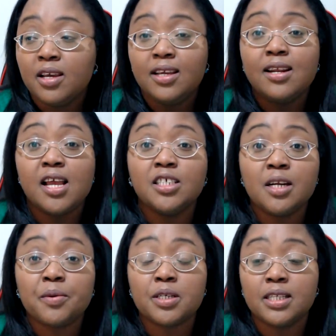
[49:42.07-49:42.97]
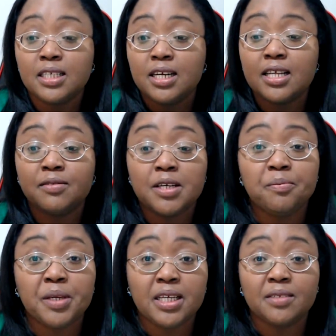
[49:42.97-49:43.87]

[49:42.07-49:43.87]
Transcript: in Nigeria, because Nigeria is very big,